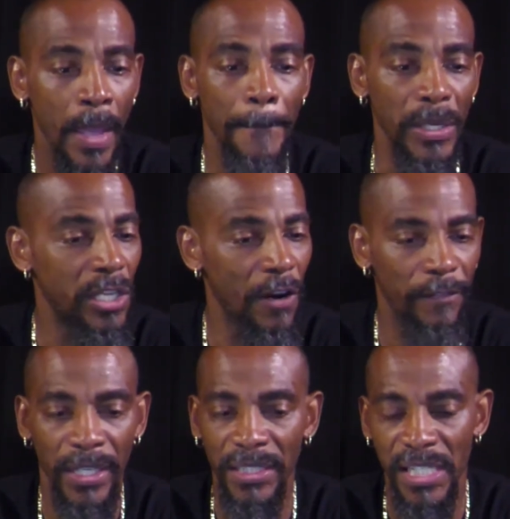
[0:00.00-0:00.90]
Be
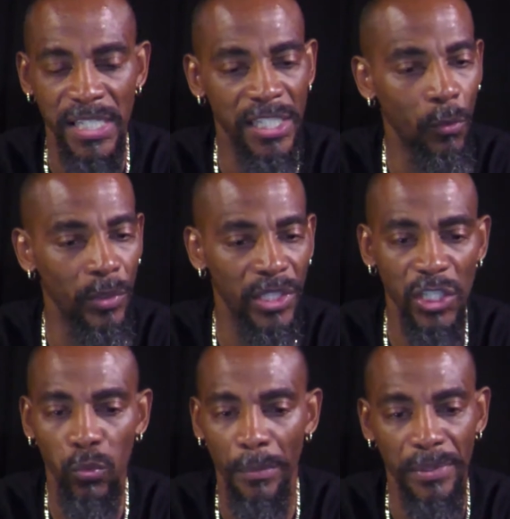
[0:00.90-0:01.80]
careful not to end up with
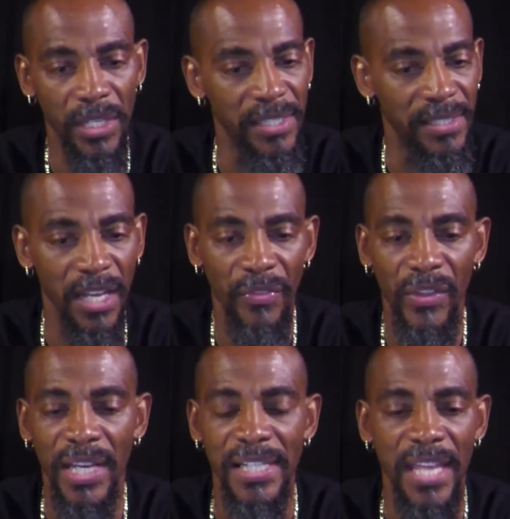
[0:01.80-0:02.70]
this one because
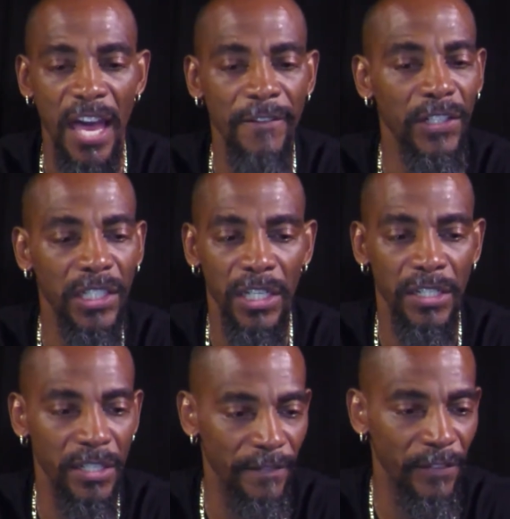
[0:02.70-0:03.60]
nothing is ever good
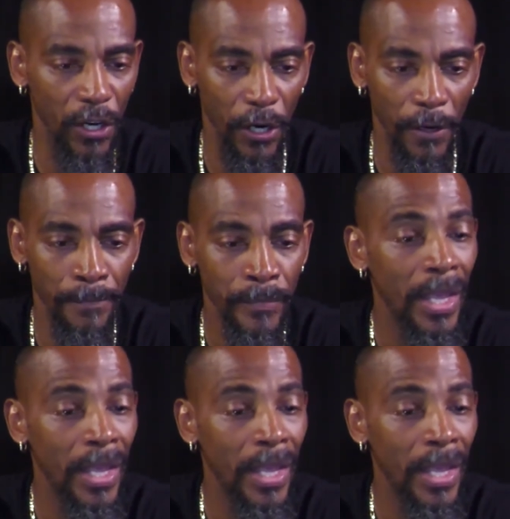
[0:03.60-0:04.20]
enough for her,